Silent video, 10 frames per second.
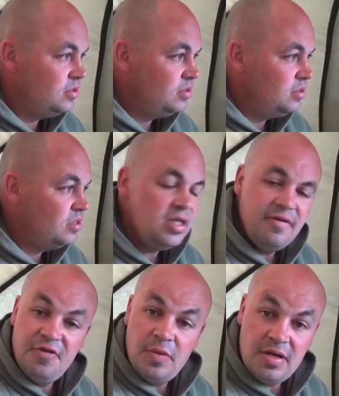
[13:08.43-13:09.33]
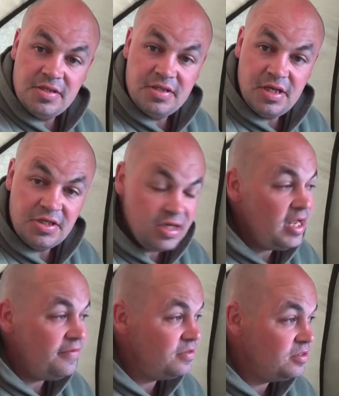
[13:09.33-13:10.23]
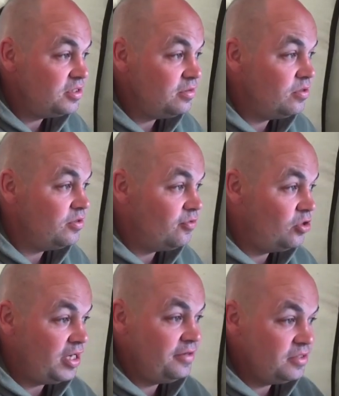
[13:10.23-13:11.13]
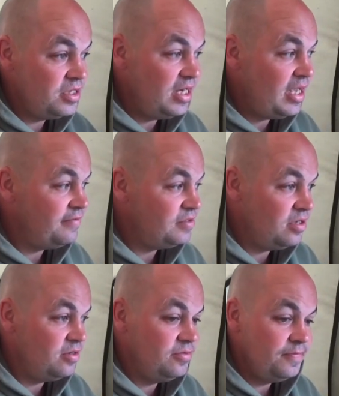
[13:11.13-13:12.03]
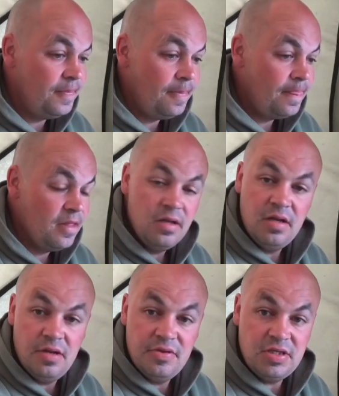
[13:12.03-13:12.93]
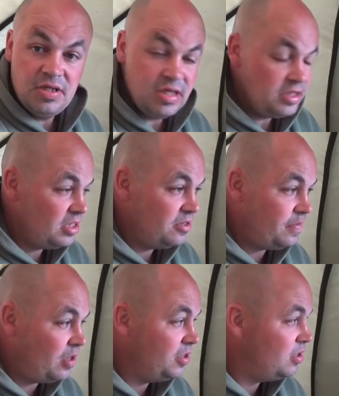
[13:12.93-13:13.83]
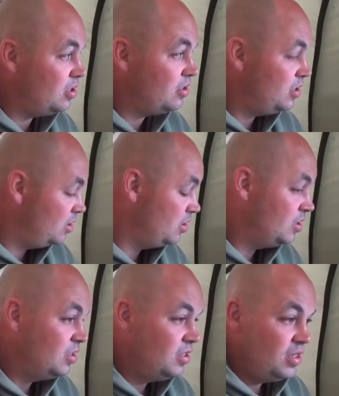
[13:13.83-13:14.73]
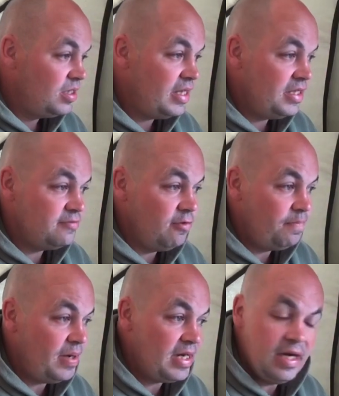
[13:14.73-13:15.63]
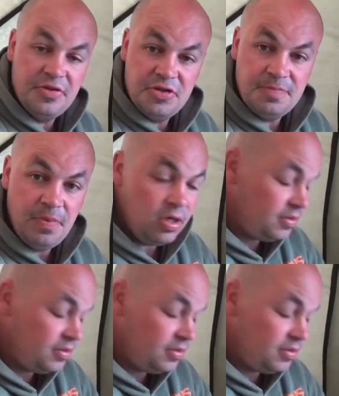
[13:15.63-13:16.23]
Still a few hours of the session left, and I've still got the rod out to the left, so you know there's still a chance of another bite. I'm going to get this rod back out on the spot.